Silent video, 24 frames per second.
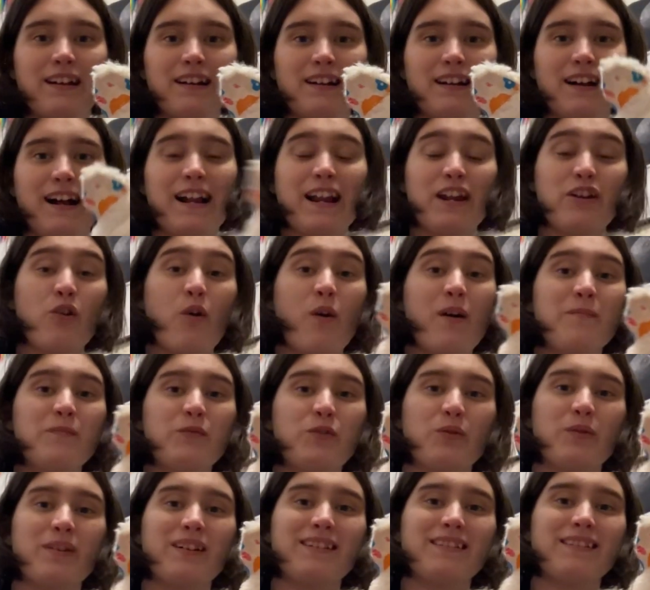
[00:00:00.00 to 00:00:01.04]
And I know I'm
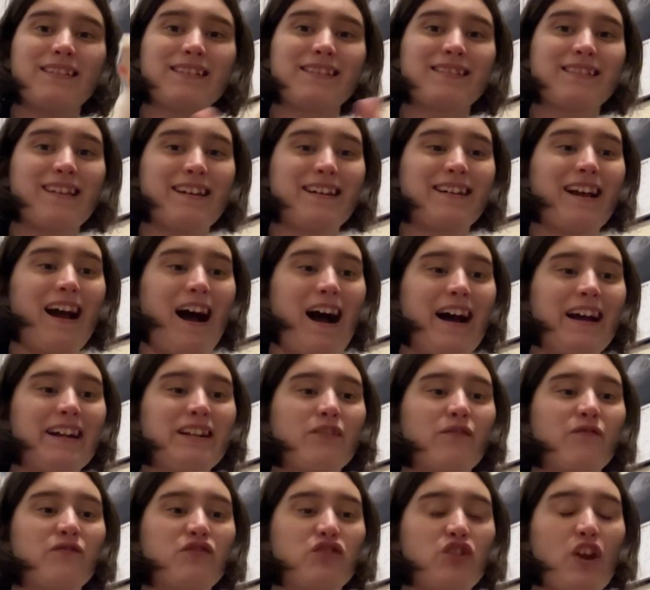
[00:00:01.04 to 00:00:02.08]
doing this like kind
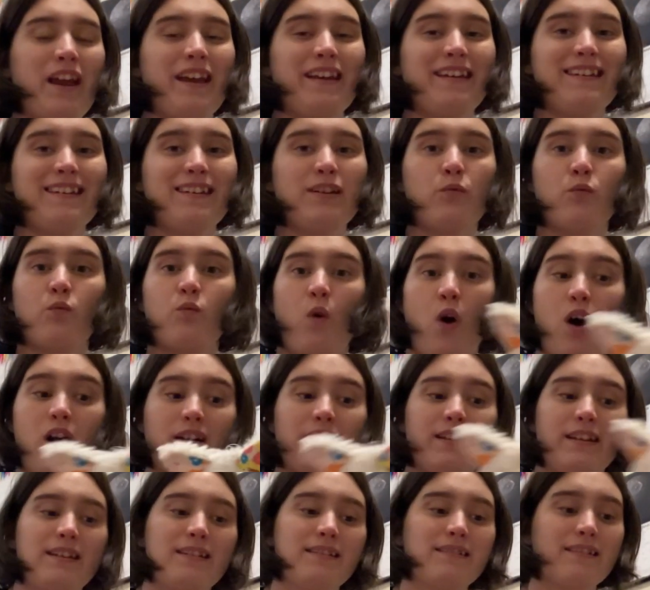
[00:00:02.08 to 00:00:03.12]
of janky and
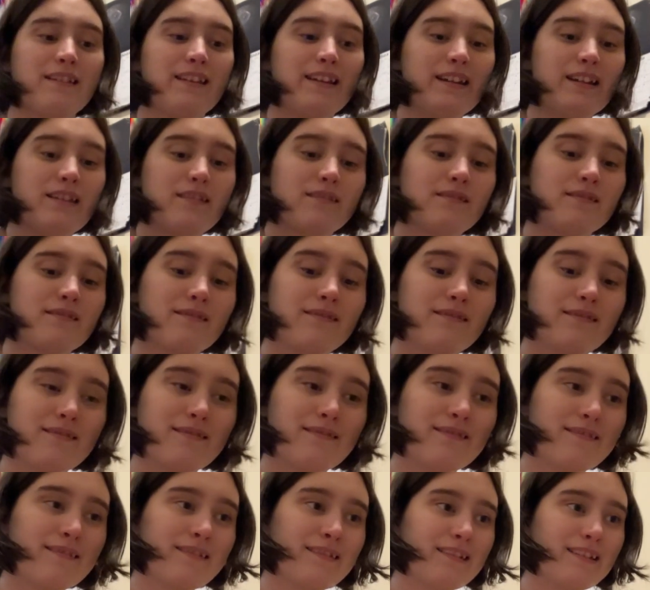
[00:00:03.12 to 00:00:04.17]
wonky and like
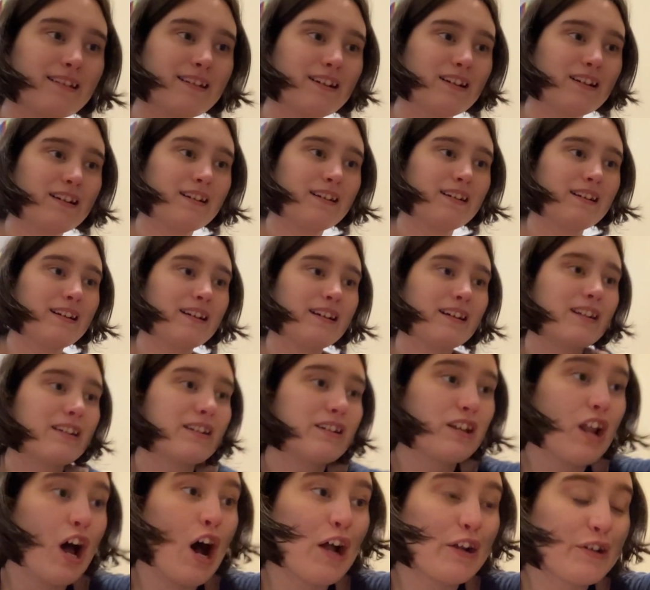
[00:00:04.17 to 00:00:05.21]

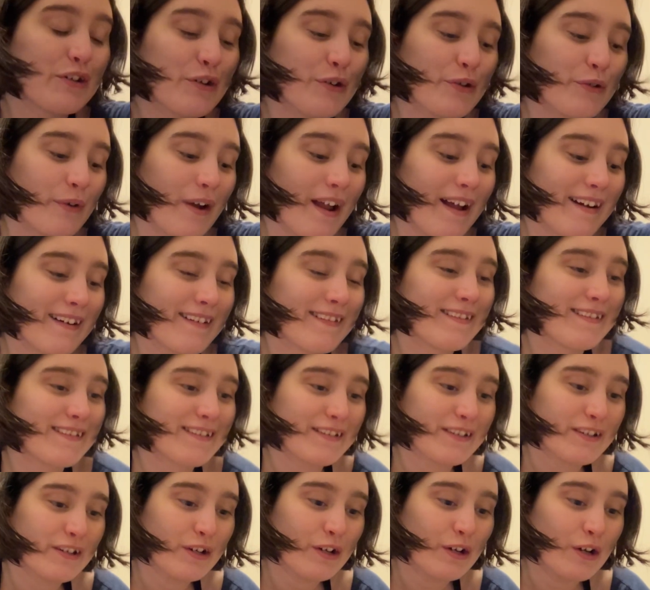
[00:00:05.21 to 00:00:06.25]
not correct.
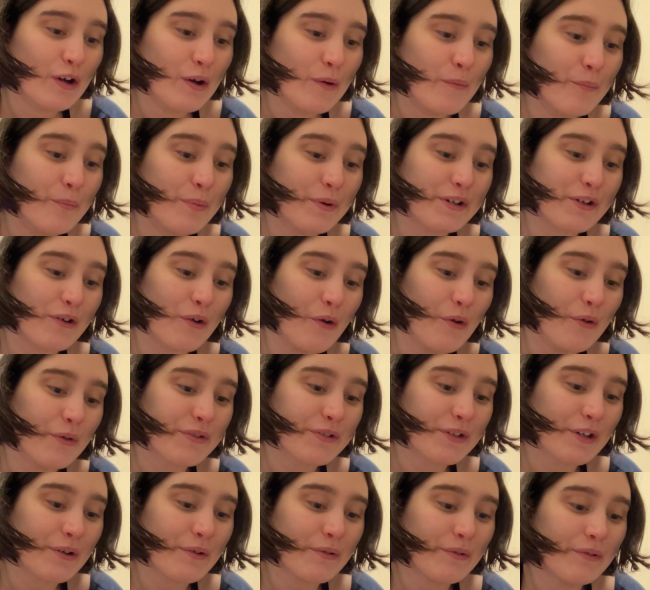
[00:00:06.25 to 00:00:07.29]
But
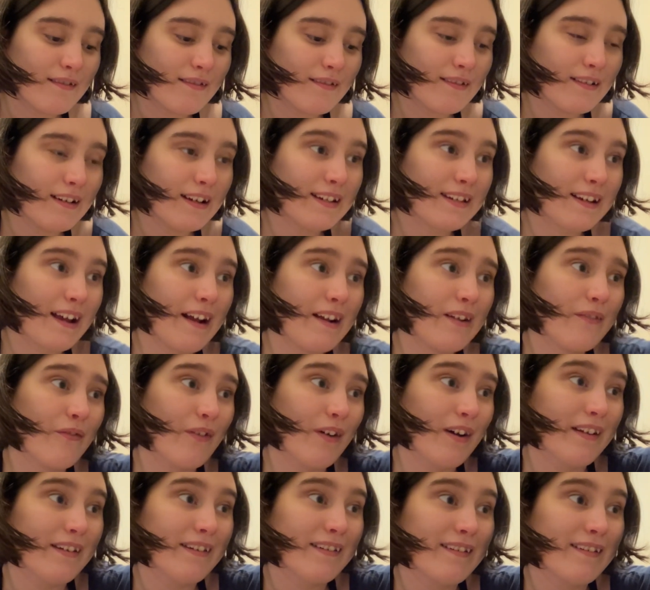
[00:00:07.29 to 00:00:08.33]
also, it's kind of fun.